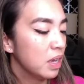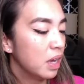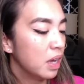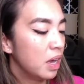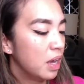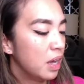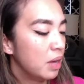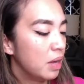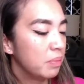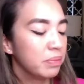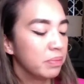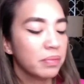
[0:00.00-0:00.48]

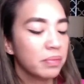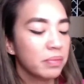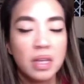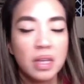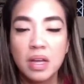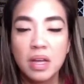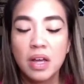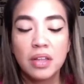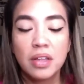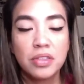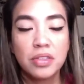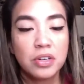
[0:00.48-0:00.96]

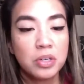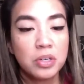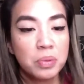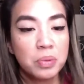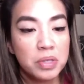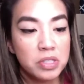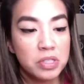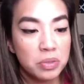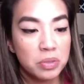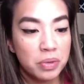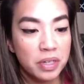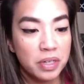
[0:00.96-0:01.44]

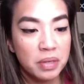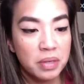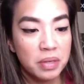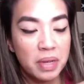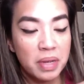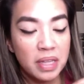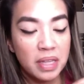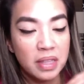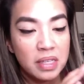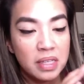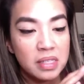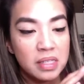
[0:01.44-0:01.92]
31's already
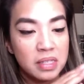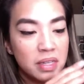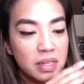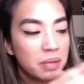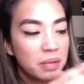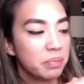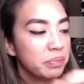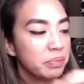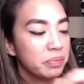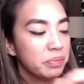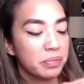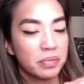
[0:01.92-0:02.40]
made
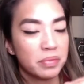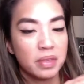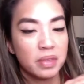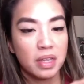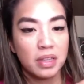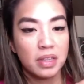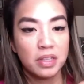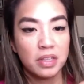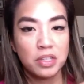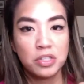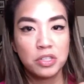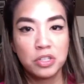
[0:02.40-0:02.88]

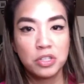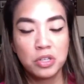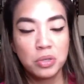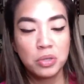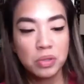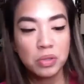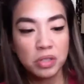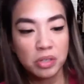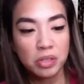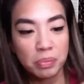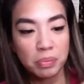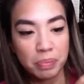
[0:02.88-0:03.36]
these cute
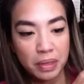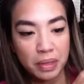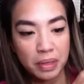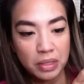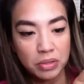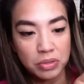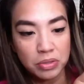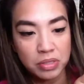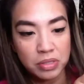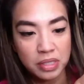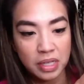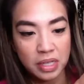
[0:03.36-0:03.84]
little
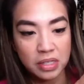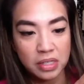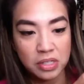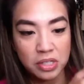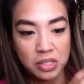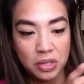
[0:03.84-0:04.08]
bundle sets.